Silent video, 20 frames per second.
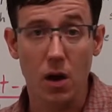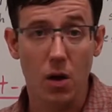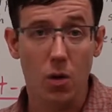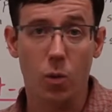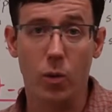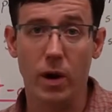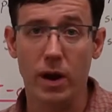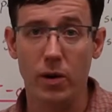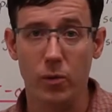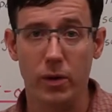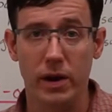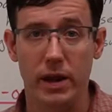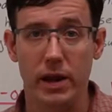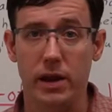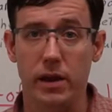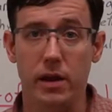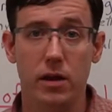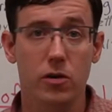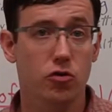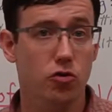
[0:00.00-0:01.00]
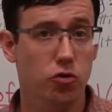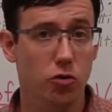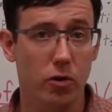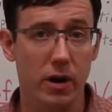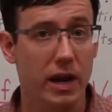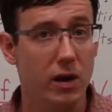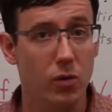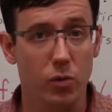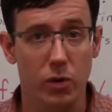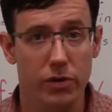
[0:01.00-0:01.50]
when we
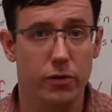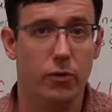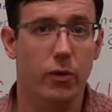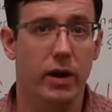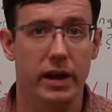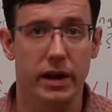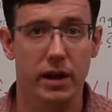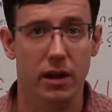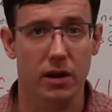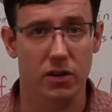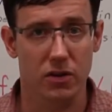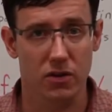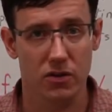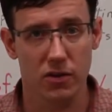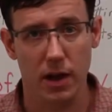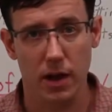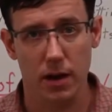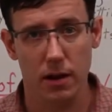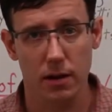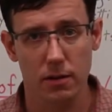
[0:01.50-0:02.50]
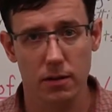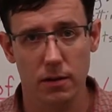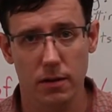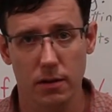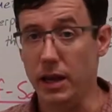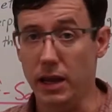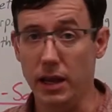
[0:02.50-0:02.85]
train with gradient descent.